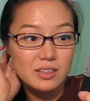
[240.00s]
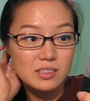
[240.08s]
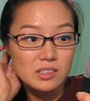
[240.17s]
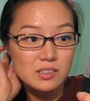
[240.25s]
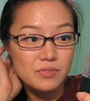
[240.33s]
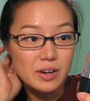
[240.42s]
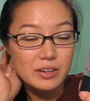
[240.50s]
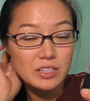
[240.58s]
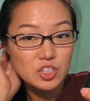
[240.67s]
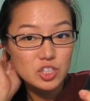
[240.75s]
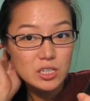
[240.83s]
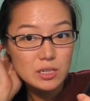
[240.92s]
it's very
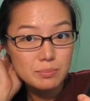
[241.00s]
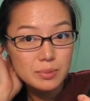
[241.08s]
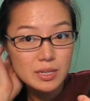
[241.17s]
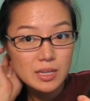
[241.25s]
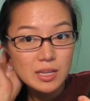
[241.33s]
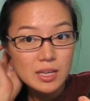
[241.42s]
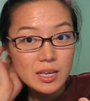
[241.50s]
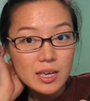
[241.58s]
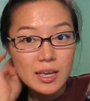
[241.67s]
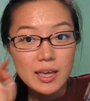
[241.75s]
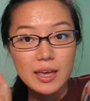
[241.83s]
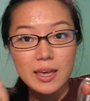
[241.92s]
cheap
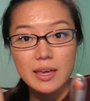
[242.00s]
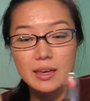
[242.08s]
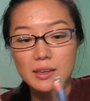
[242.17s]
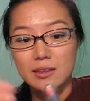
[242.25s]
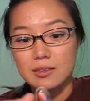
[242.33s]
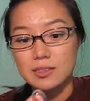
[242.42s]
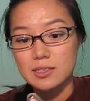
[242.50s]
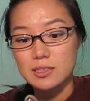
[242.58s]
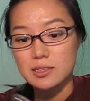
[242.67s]
and